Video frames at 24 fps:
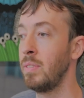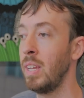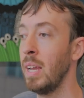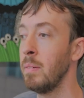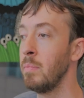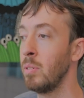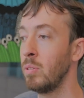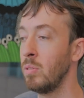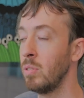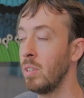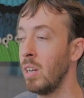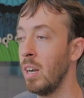
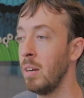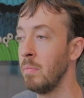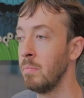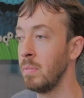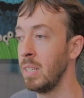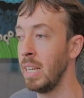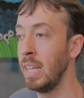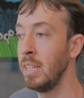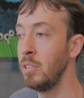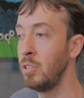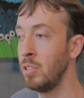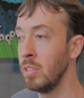chemical
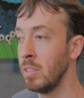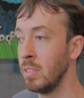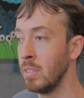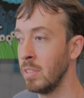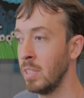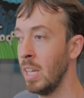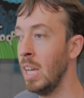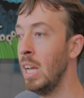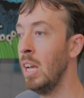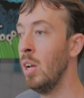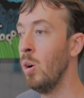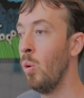
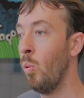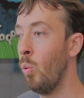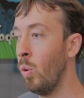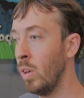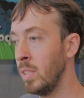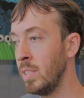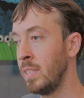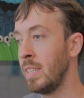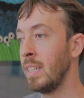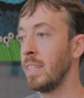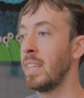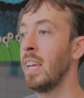combinations,
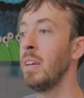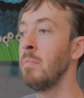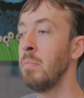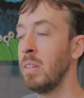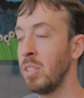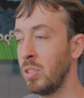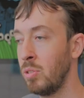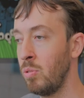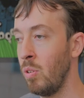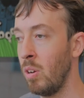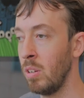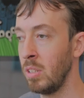ones that can be
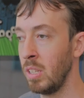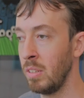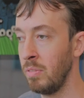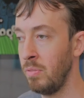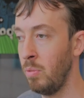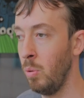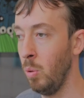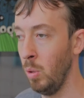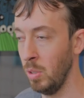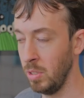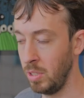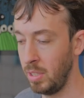strongly
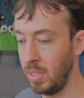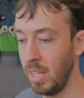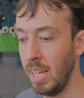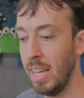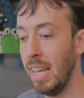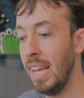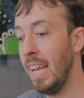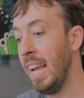forced.